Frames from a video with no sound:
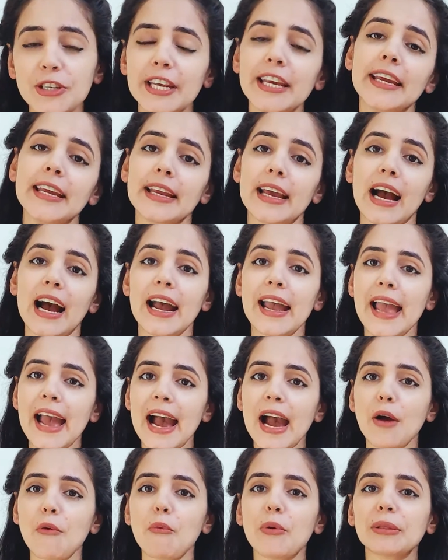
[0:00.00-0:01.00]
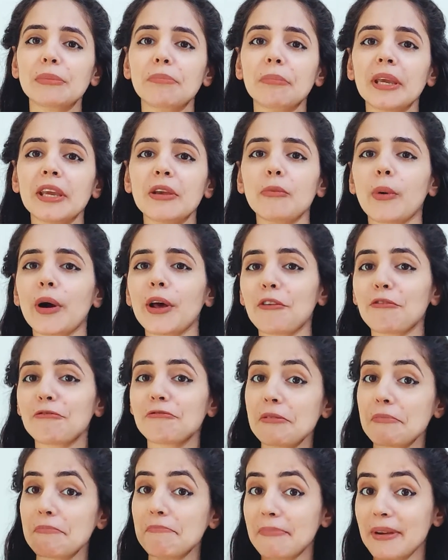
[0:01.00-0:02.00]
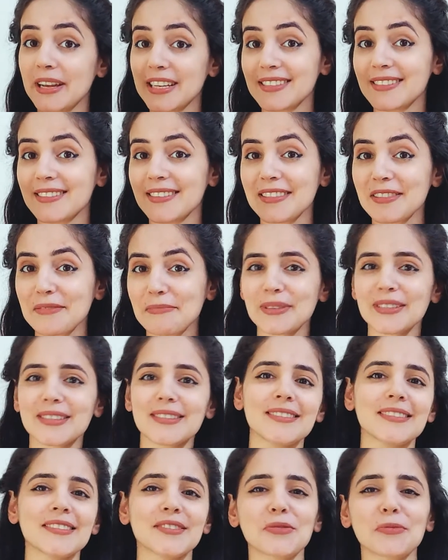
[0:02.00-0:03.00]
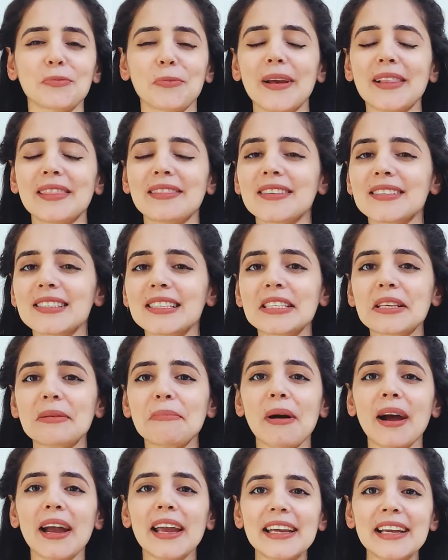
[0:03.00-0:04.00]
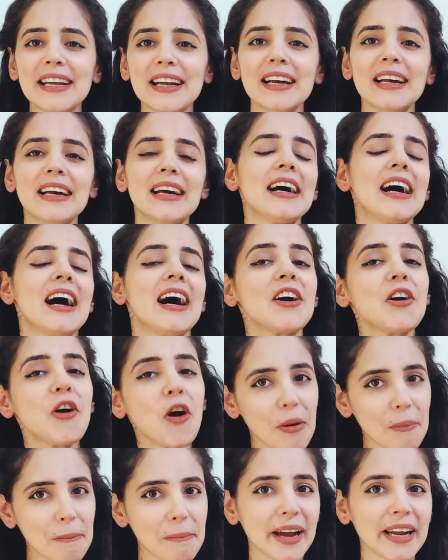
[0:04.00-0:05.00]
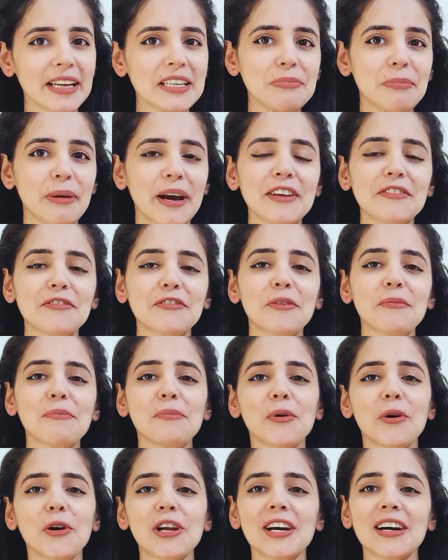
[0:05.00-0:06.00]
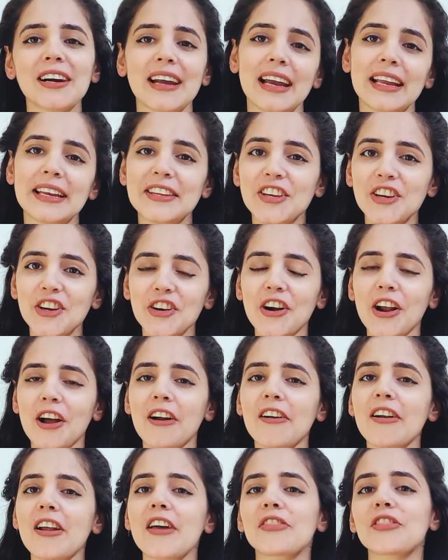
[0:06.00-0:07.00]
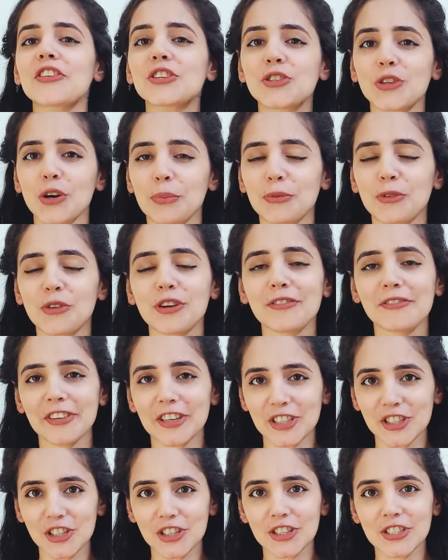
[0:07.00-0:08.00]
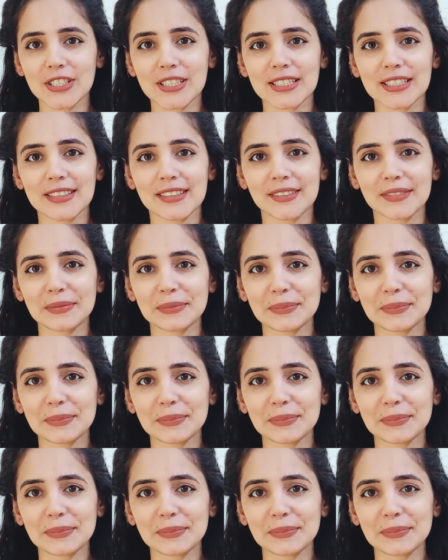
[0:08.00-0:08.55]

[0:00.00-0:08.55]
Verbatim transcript: today I have with me one of the best in the business. Well, this is a mic, a compact mic from Boya, and here are the top 3 features.